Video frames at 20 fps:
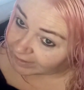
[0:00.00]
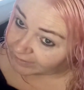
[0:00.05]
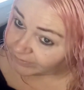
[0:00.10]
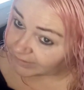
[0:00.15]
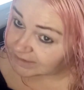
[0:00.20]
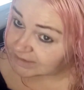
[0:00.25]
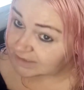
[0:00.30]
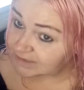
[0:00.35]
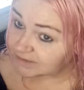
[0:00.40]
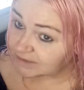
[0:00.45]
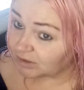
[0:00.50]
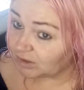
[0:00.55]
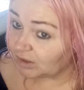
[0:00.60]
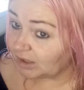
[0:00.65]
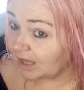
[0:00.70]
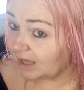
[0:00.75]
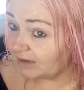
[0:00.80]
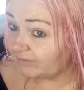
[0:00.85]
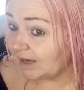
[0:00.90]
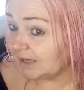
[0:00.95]
and this is the
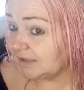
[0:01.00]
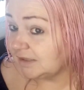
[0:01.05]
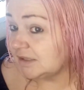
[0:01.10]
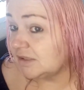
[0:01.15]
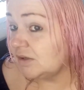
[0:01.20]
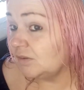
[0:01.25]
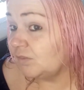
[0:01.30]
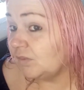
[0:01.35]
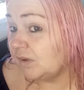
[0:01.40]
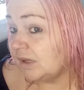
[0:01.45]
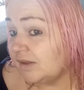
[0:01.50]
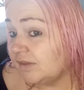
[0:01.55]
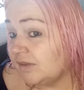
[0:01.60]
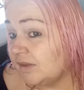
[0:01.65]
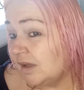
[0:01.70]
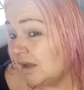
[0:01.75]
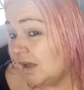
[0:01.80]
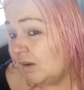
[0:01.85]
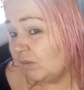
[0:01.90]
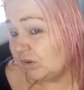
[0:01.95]
colour I've ended up with,
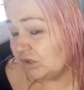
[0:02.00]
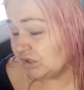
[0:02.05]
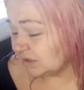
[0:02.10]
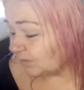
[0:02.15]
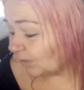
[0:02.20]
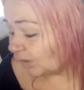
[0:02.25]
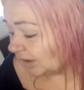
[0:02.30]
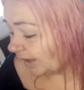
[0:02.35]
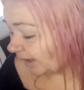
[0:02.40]
which is more